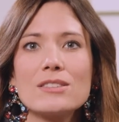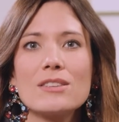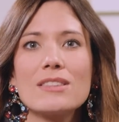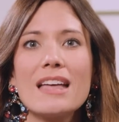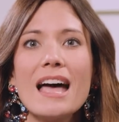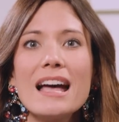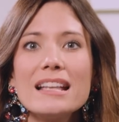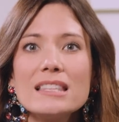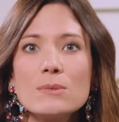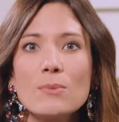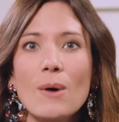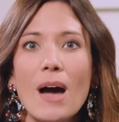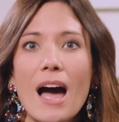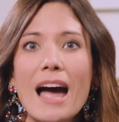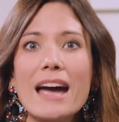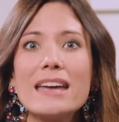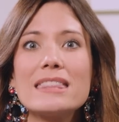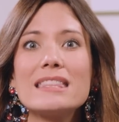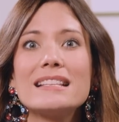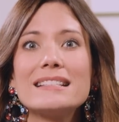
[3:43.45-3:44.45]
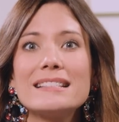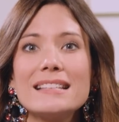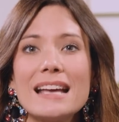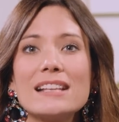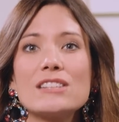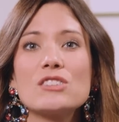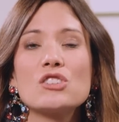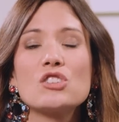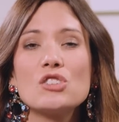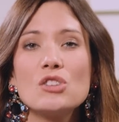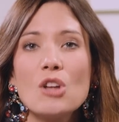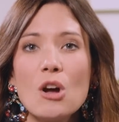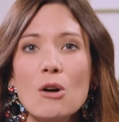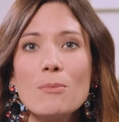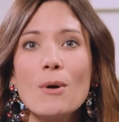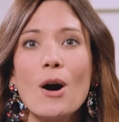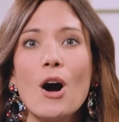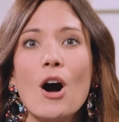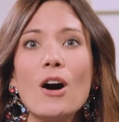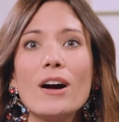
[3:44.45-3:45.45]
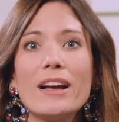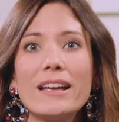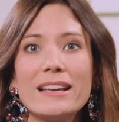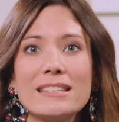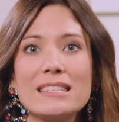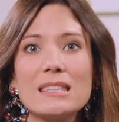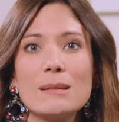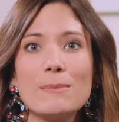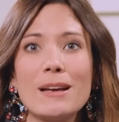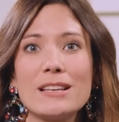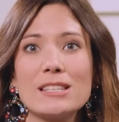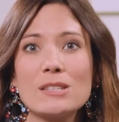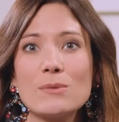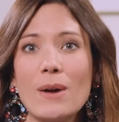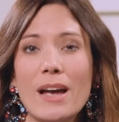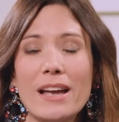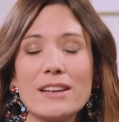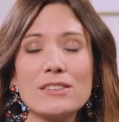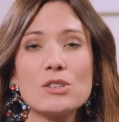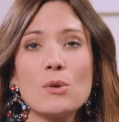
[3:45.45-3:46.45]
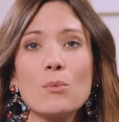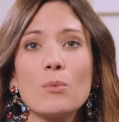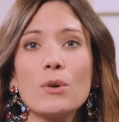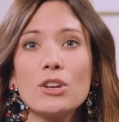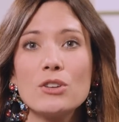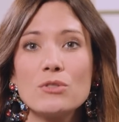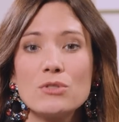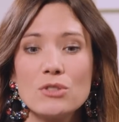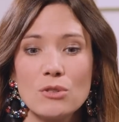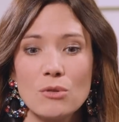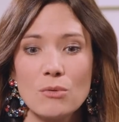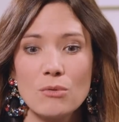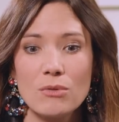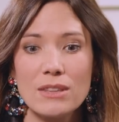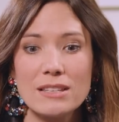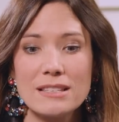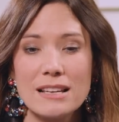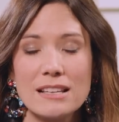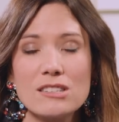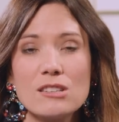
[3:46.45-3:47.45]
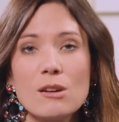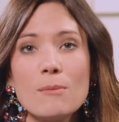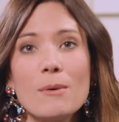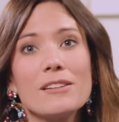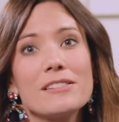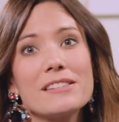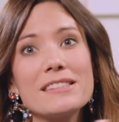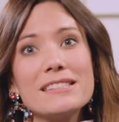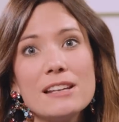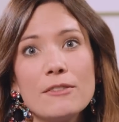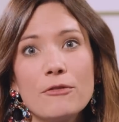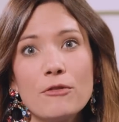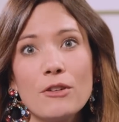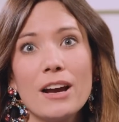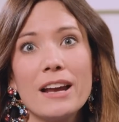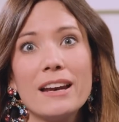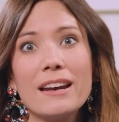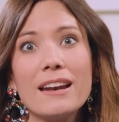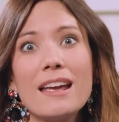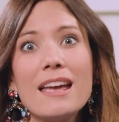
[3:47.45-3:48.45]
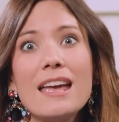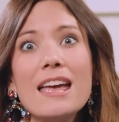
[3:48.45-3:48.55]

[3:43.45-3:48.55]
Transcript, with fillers: So that's why the debt snowball is the best way. So where you do the debt snowball is different.